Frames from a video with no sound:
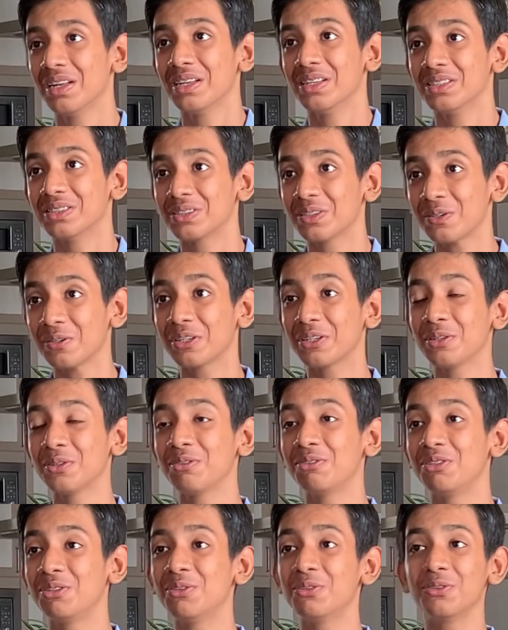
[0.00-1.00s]
So you
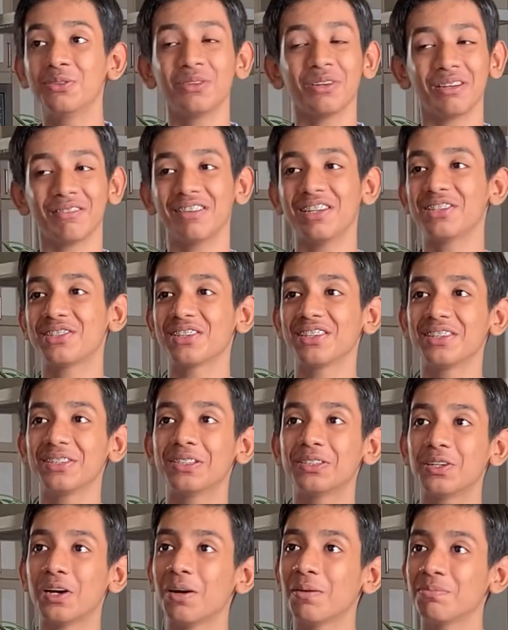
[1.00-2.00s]
do eventually
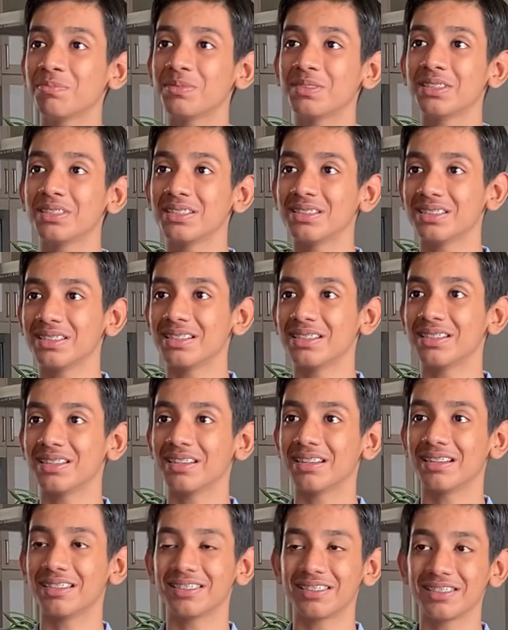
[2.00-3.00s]
adopt
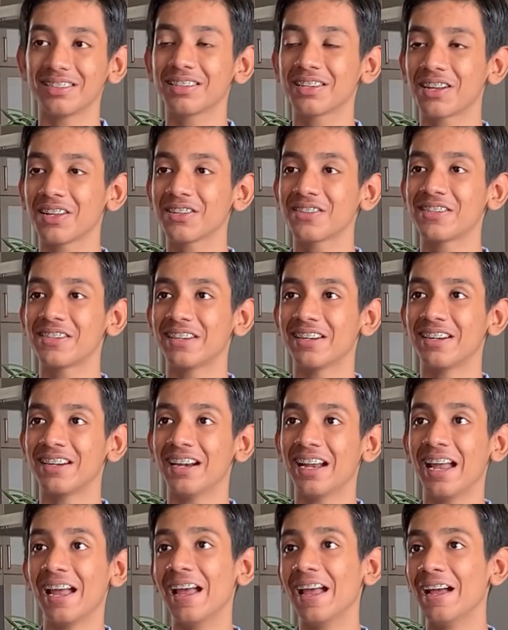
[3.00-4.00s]
the culture,
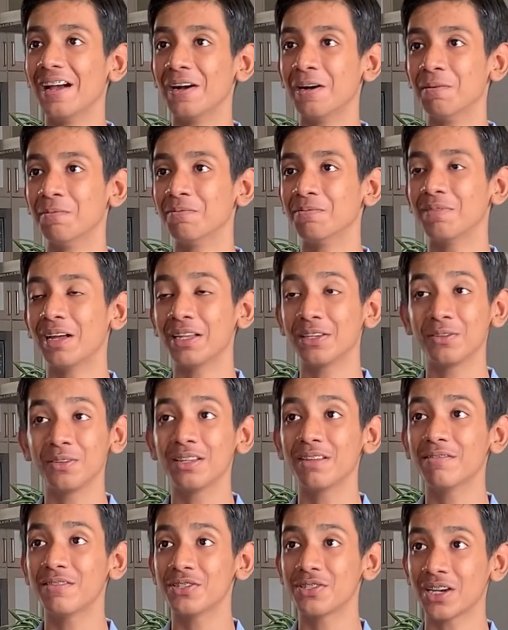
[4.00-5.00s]
and you
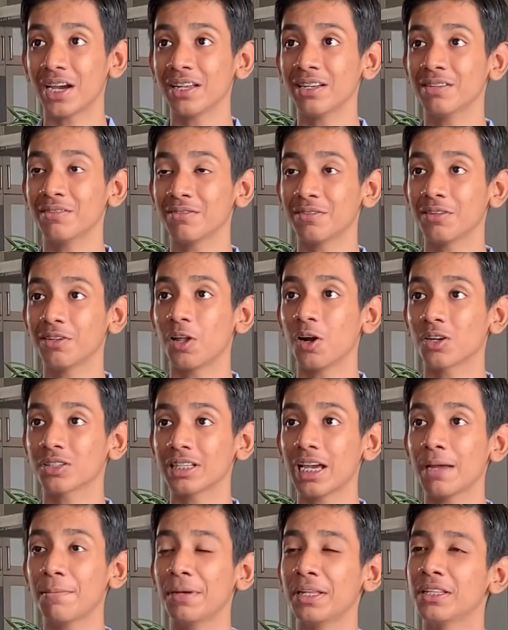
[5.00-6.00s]
live in China for a long
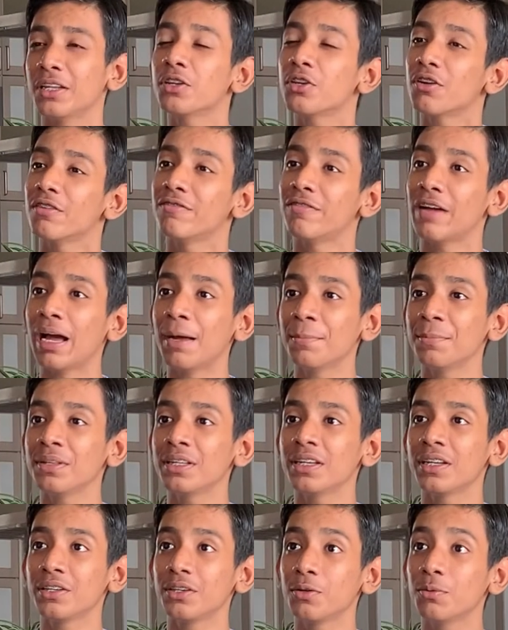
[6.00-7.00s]
time, and then your
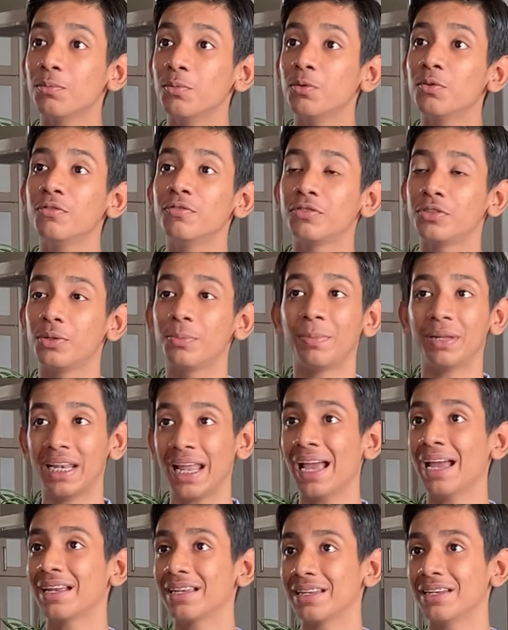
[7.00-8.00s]
family and you moved to
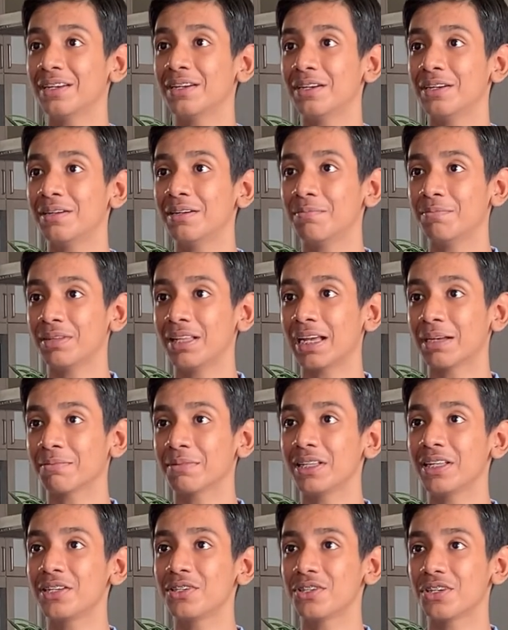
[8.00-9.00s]
Penang here, Penang,
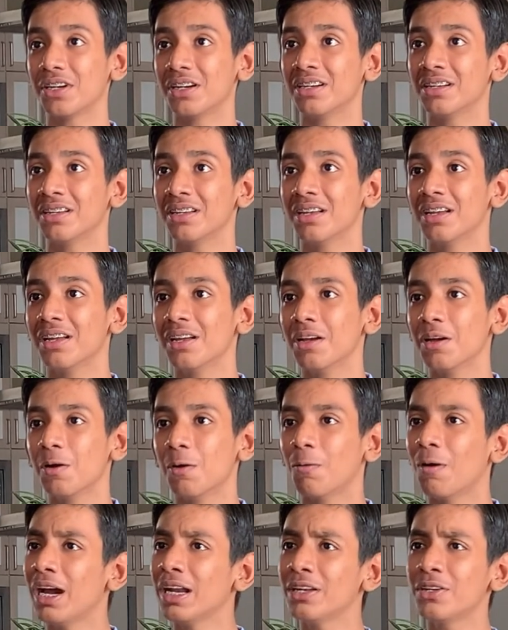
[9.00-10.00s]
Malaysia.
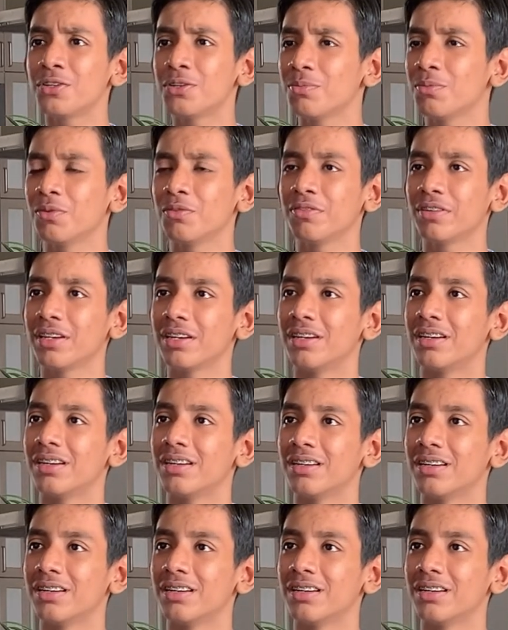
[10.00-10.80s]
Why did you move here?